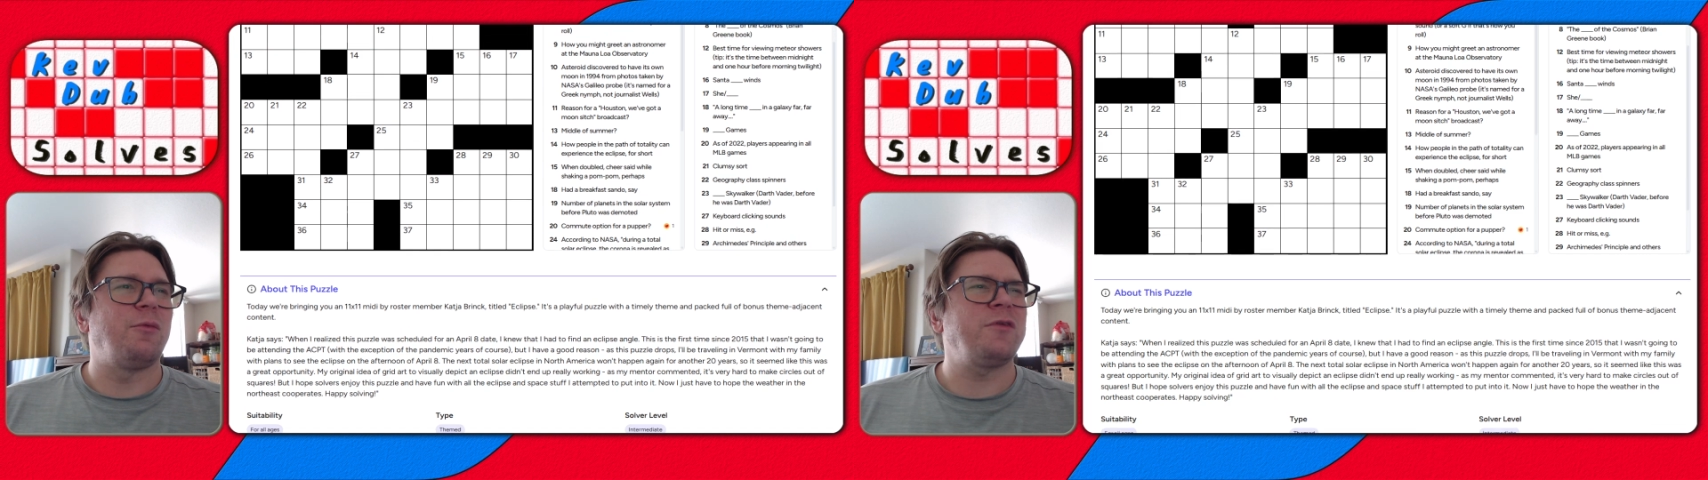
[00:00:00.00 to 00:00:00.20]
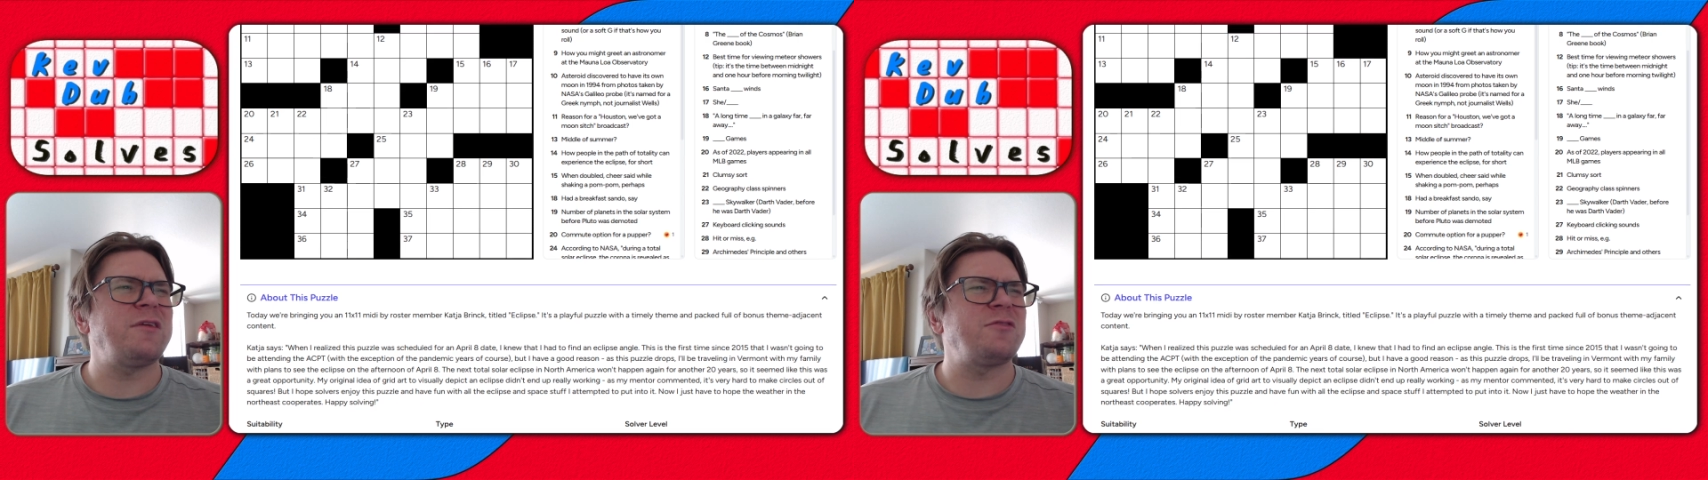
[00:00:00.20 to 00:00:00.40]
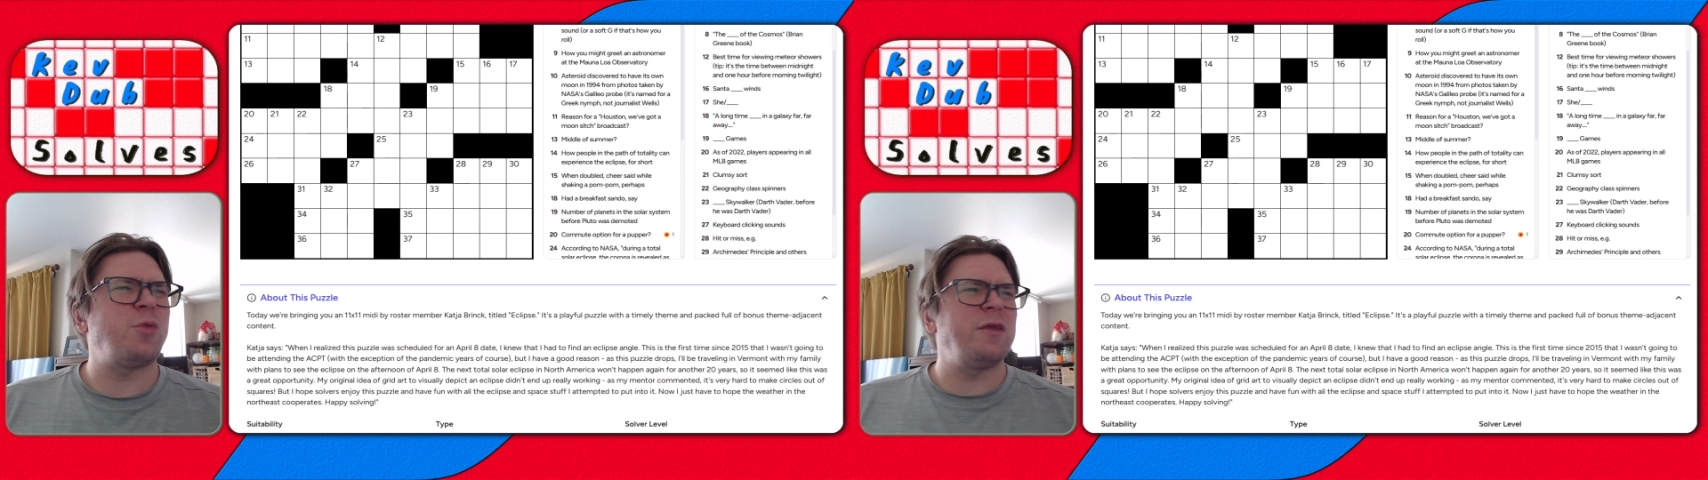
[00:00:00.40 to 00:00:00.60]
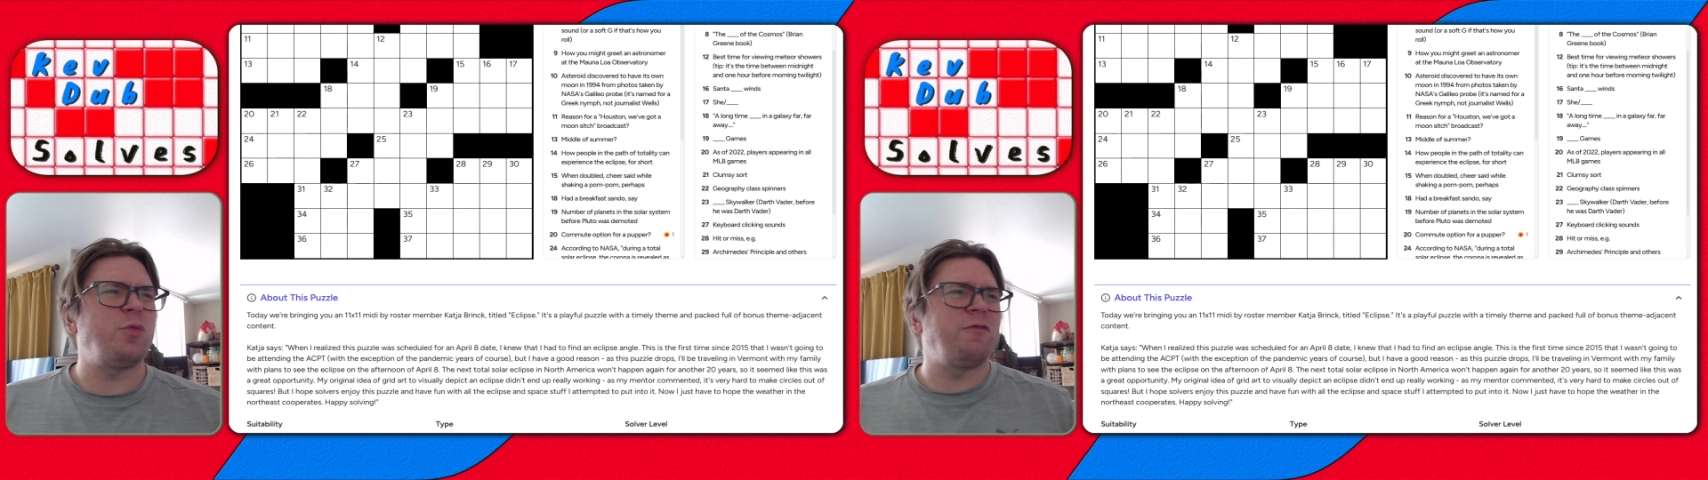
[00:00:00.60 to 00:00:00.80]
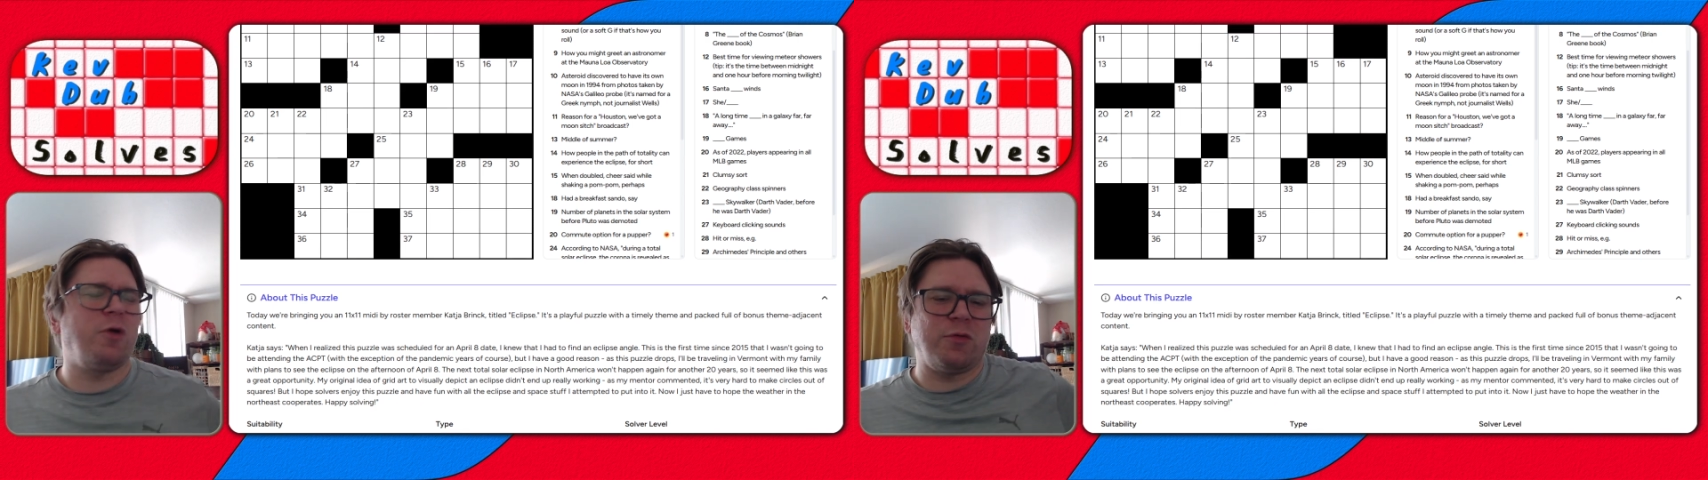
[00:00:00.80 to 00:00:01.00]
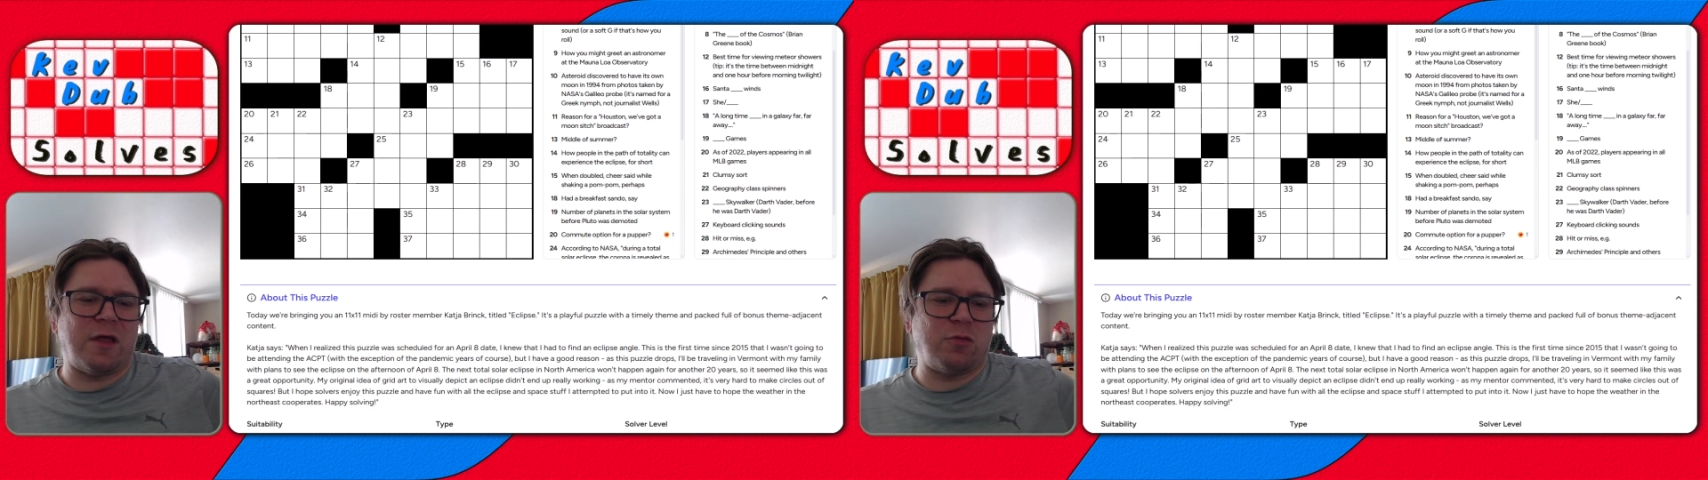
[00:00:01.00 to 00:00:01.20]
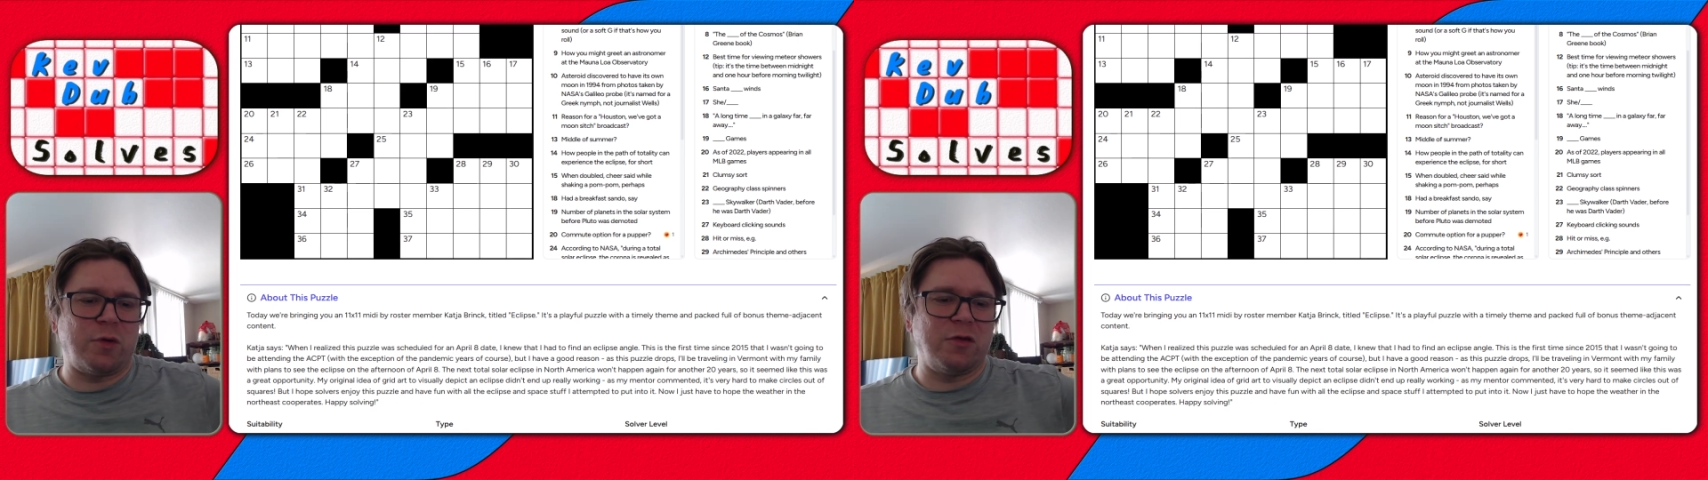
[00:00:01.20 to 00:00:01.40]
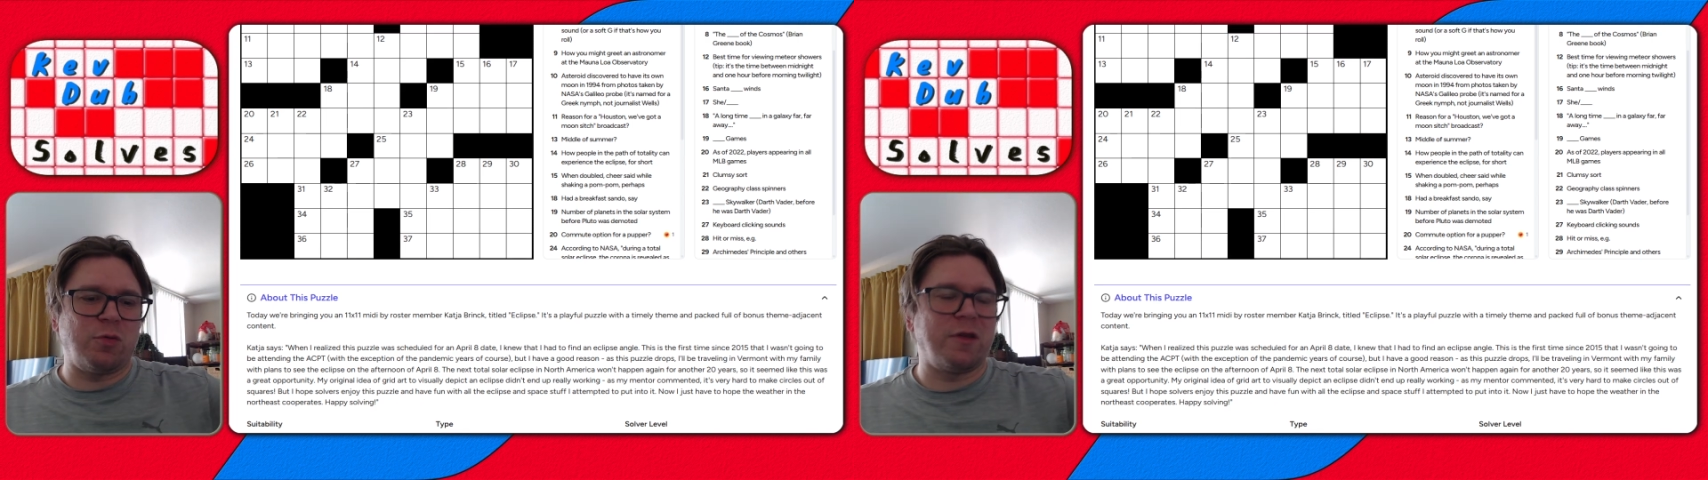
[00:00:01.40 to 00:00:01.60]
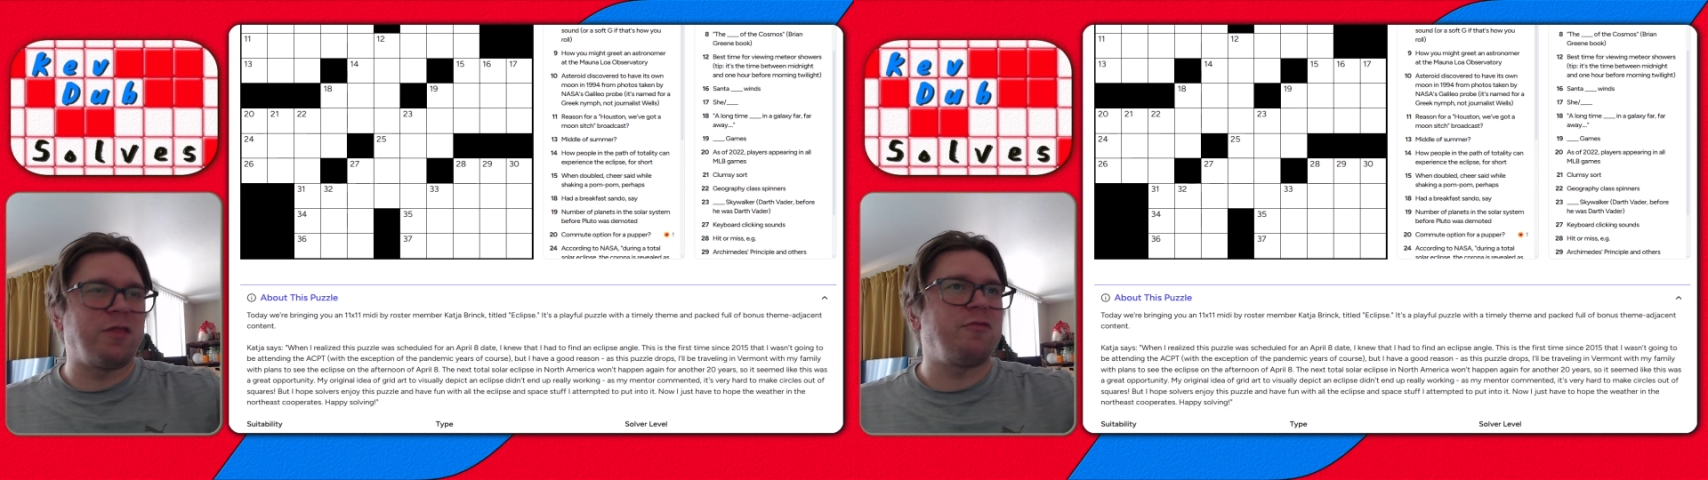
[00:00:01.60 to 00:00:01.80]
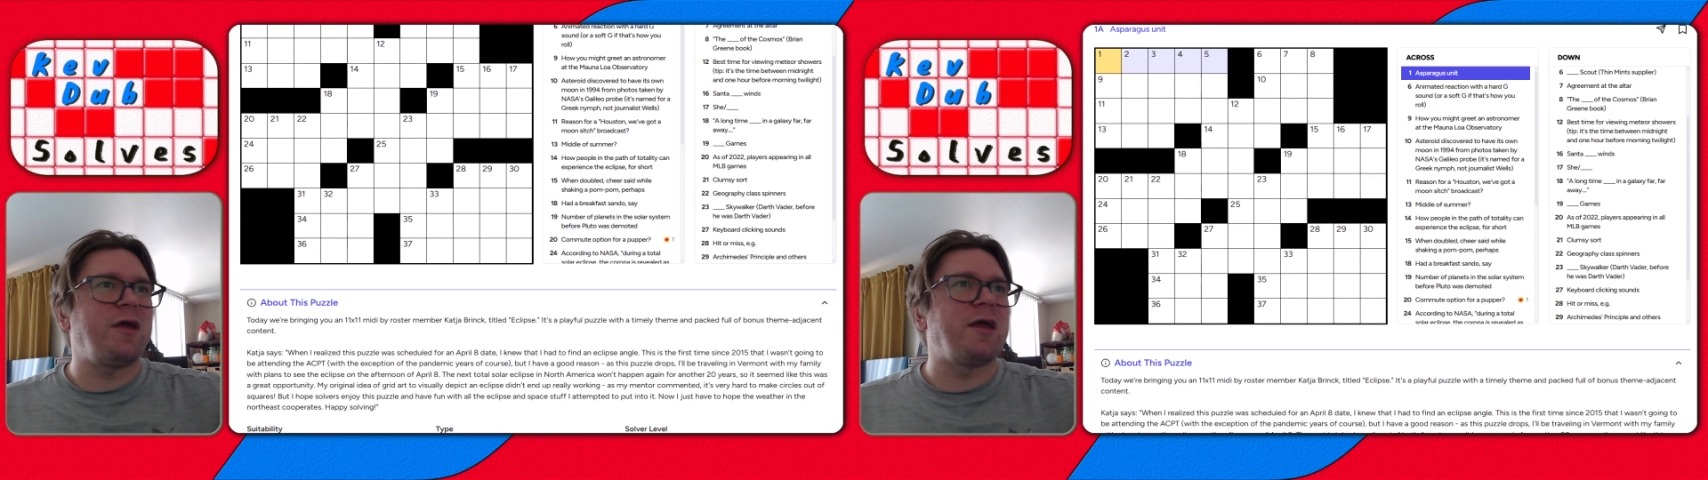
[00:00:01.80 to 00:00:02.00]
2024 or was that
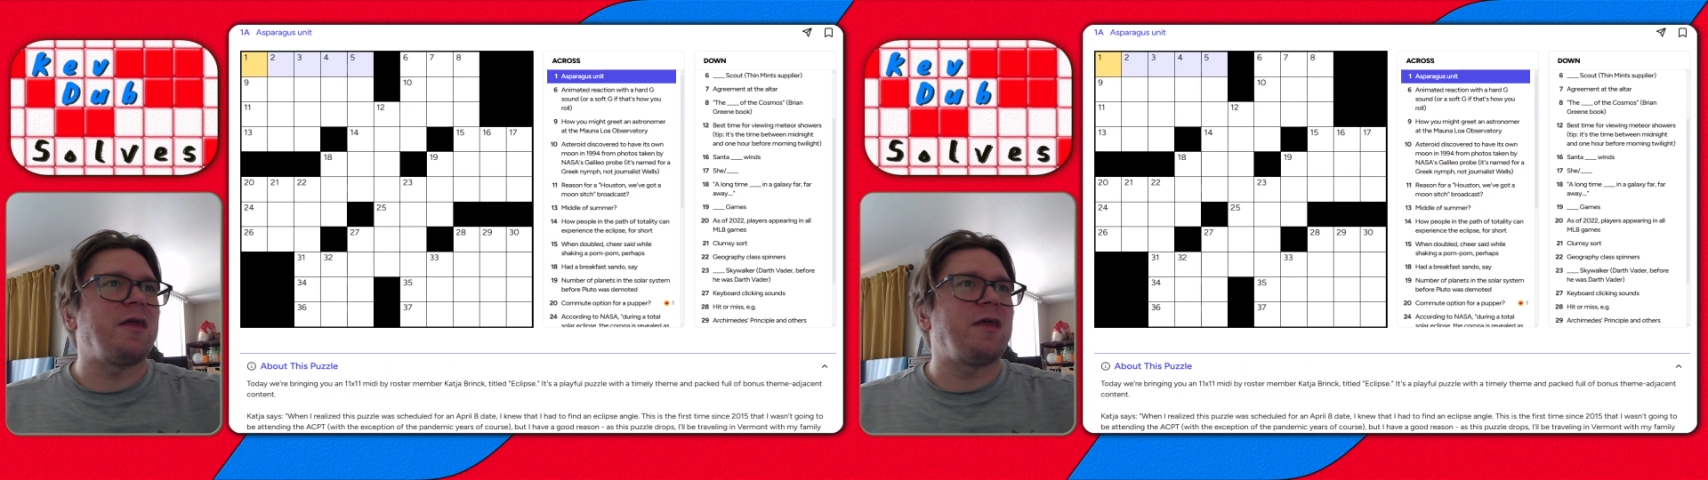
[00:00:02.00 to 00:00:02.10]
2023?